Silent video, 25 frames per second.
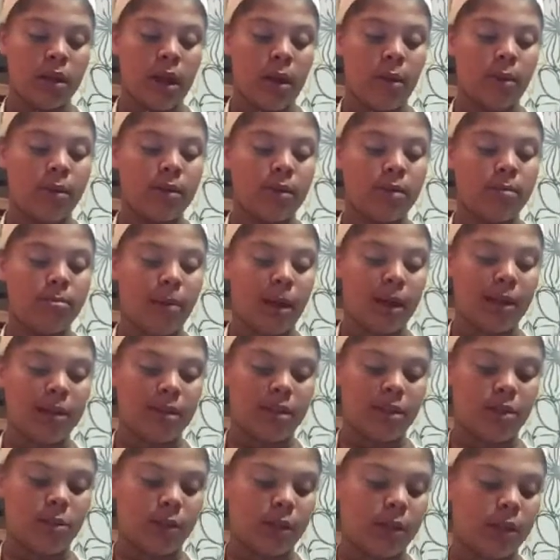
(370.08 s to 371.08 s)
That was my
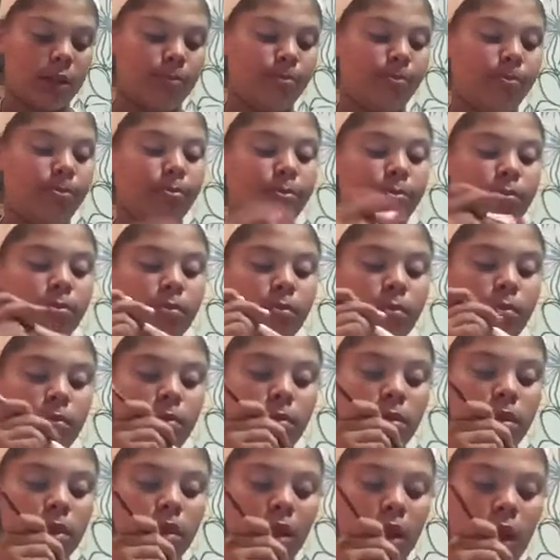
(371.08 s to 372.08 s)
situation.
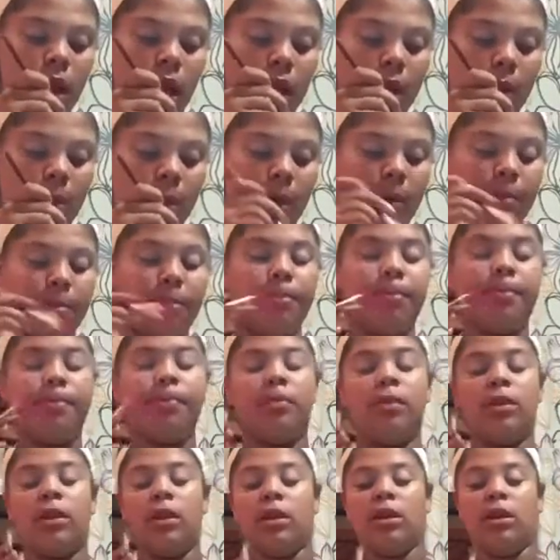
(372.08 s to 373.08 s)
Anyway,
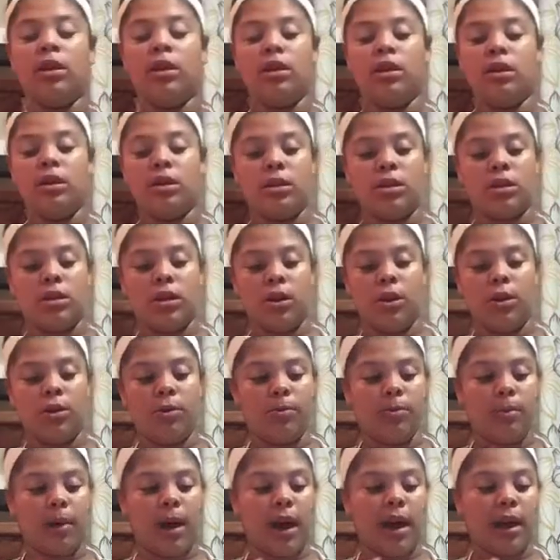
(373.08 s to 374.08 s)

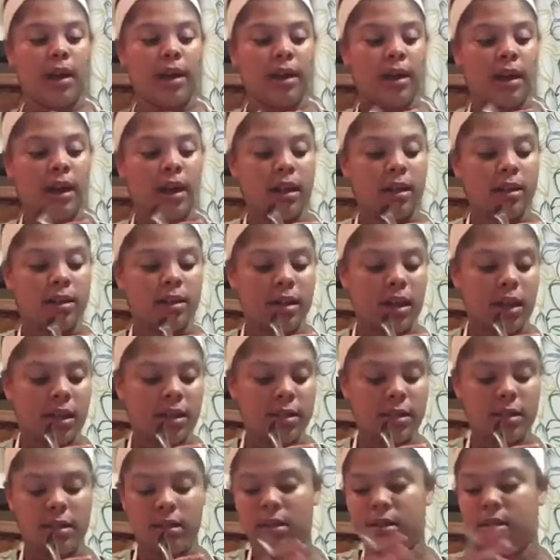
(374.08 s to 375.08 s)
so I got
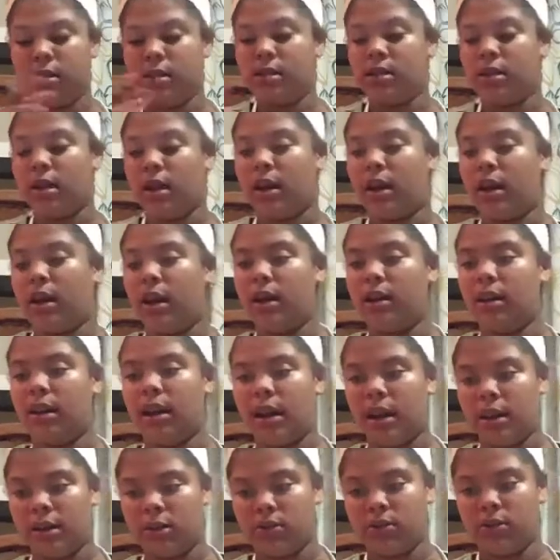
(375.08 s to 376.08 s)
test done, I
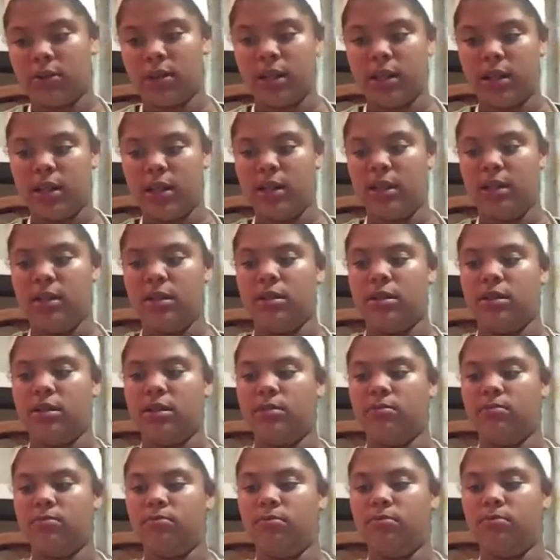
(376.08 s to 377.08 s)
got
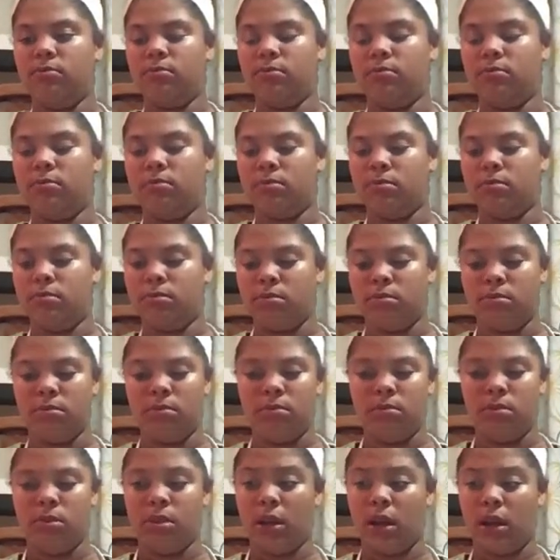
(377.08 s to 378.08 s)
x-rays,
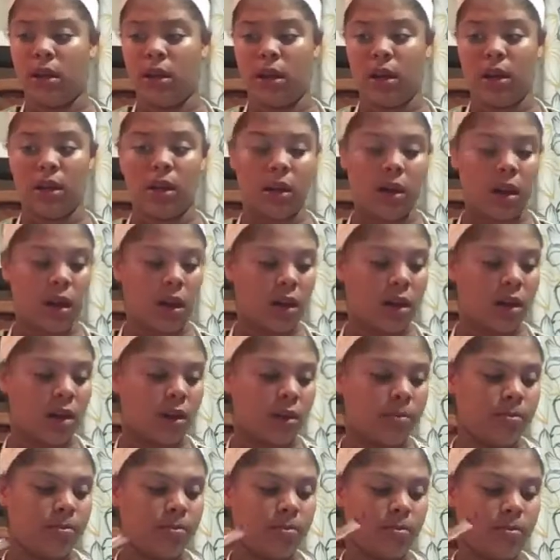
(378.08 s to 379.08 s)
yada yada
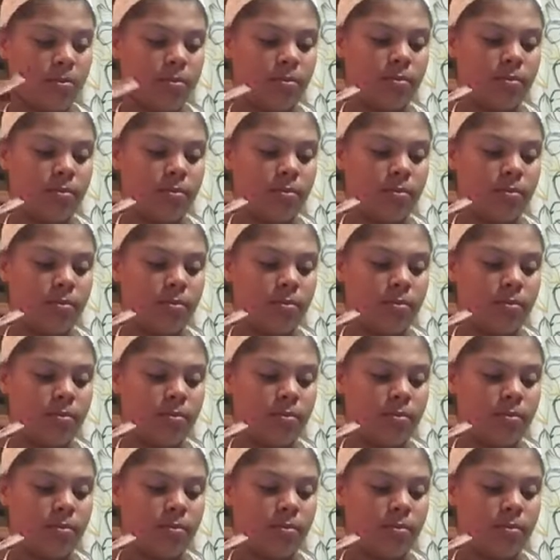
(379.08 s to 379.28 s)
yada,